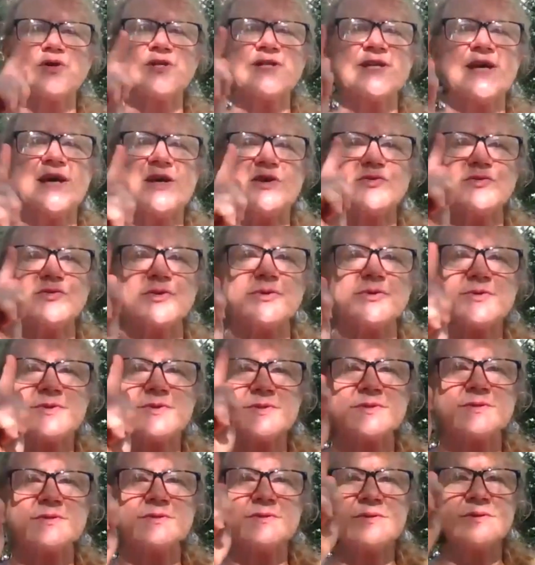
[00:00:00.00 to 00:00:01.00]

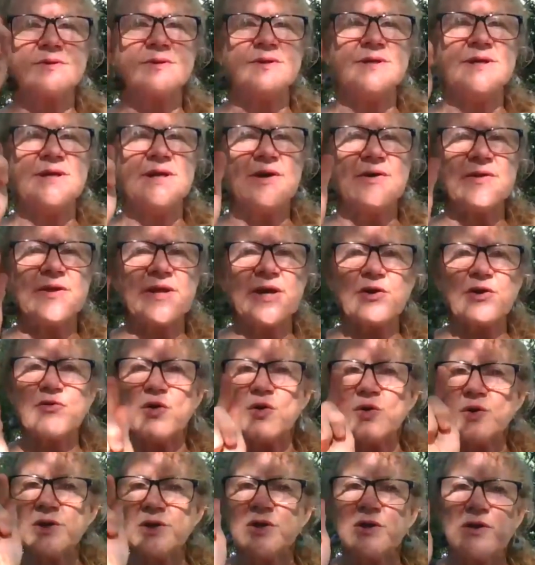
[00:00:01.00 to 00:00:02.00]
tendrils? You know, they
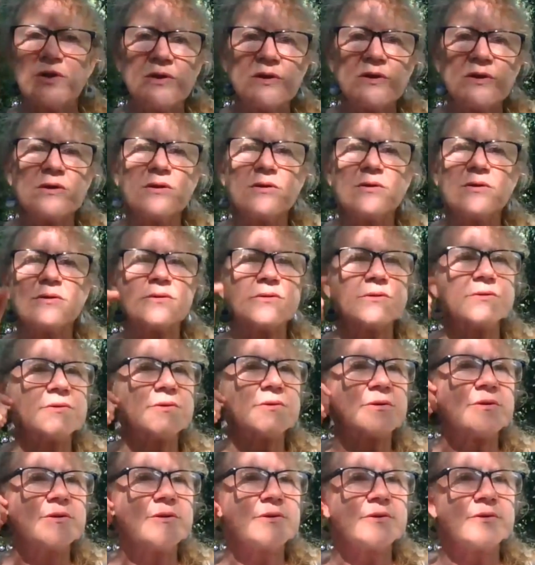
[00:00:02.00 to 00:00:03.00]
grow little
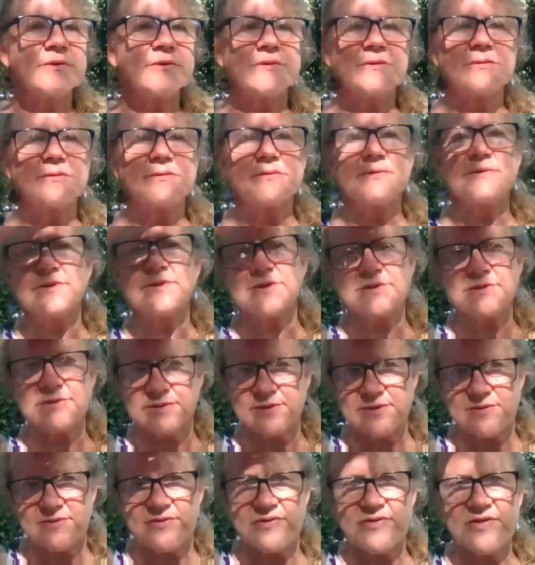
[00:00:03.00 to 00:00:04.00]

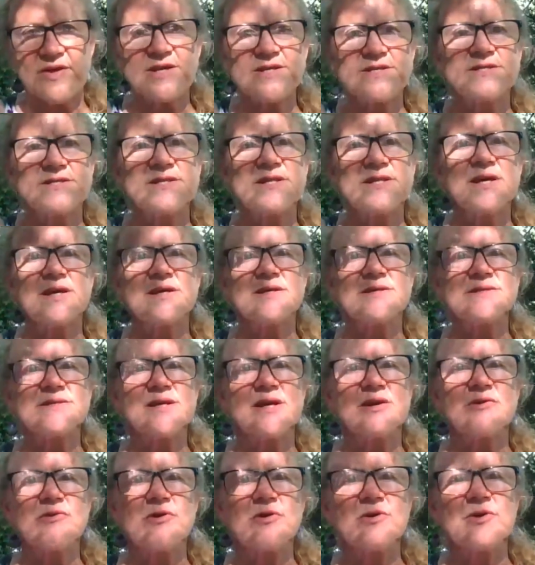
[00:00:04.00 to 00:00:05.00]
these things.
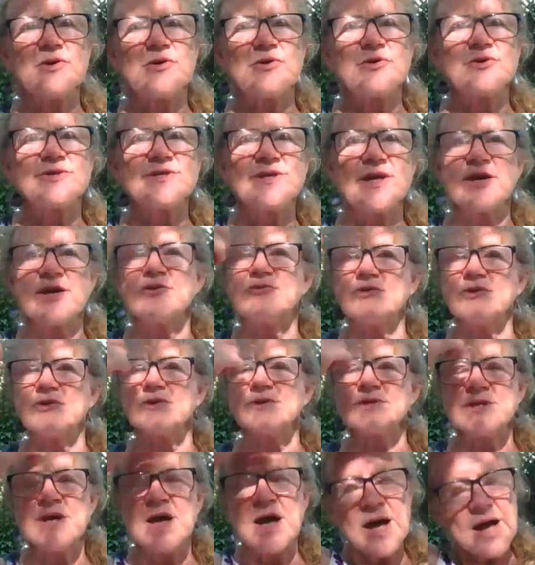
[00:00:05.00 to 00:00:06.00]
They grow little
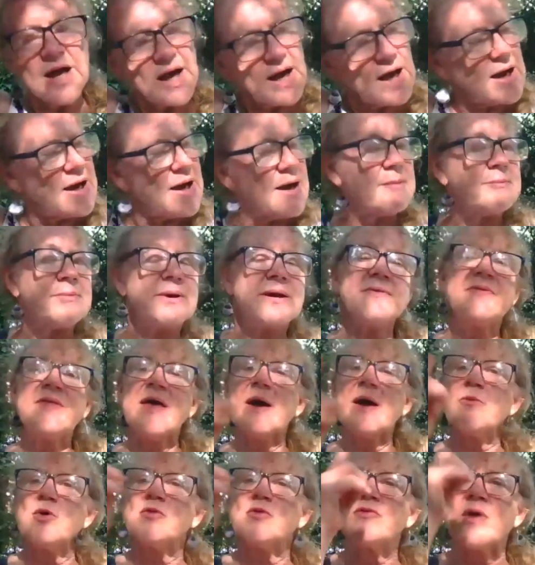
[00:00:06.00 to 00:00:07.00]
tendrils um,
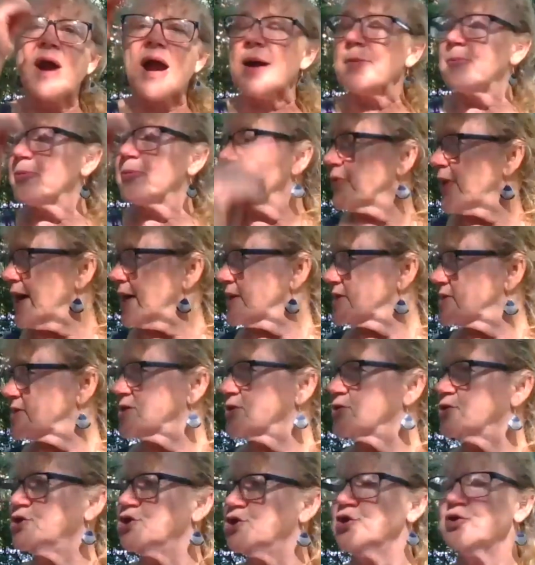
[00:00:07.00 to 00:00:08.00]
that will wrap around.
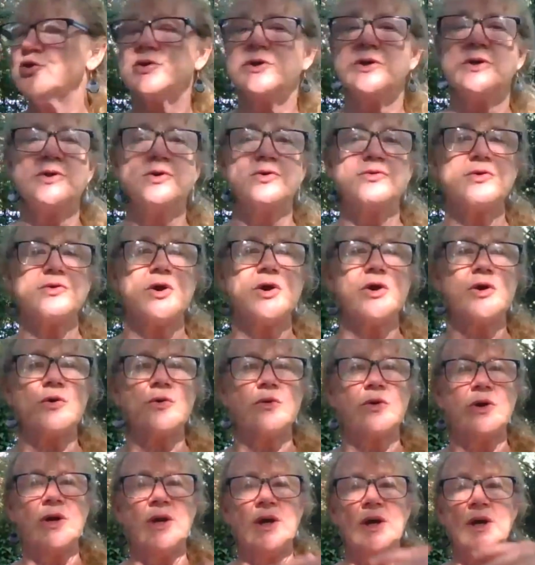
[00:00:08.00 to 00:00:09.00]
So you can
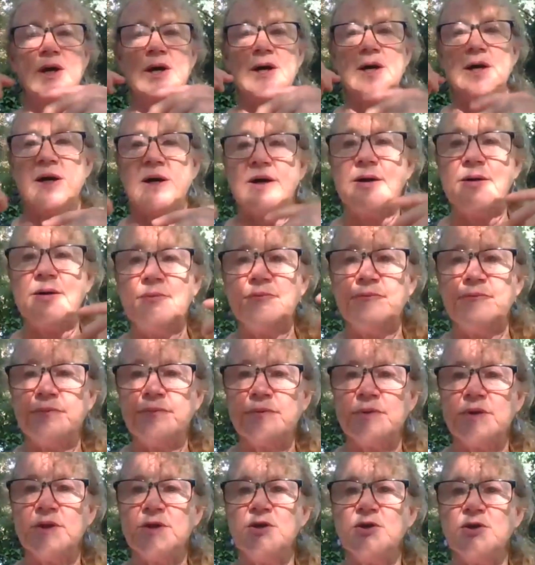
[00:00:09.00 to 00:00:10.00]
grow um,
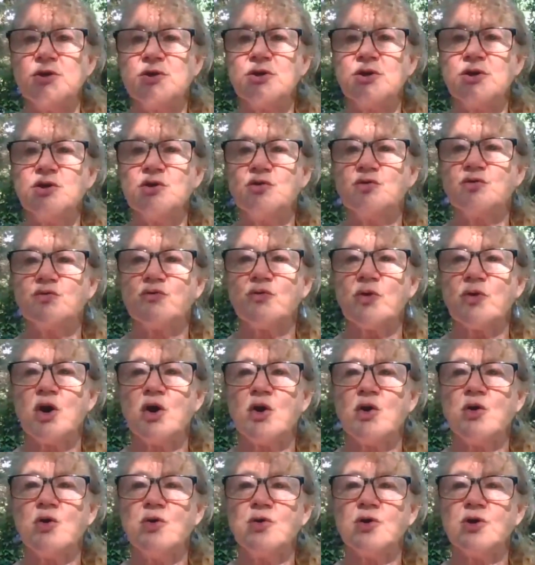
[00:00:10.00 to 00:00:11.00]
you can
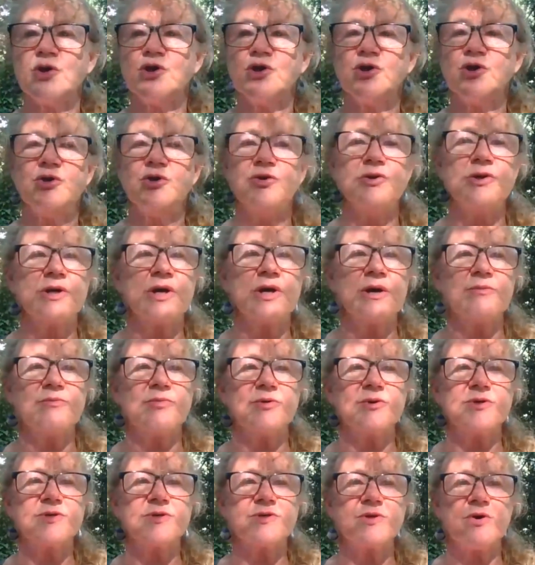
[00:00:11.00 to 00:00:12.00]
grow
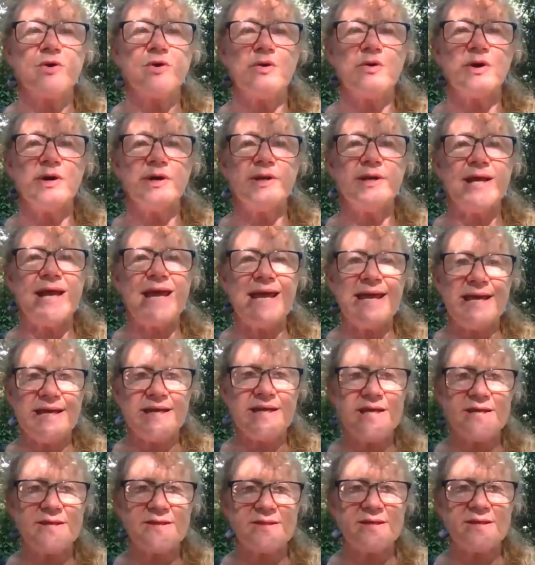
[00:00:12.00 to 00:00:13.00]
cucumbers on
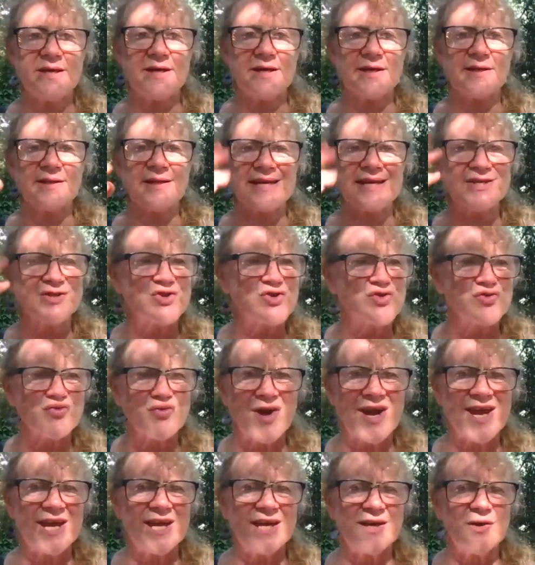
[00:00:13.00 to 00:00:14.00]
anything like
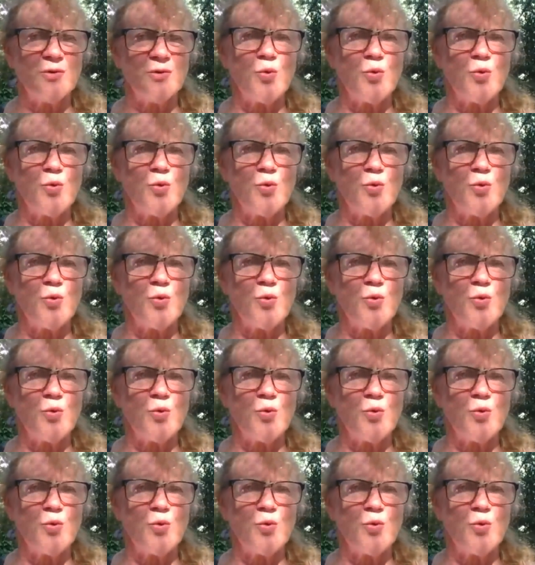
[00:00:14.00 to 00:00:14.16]
string,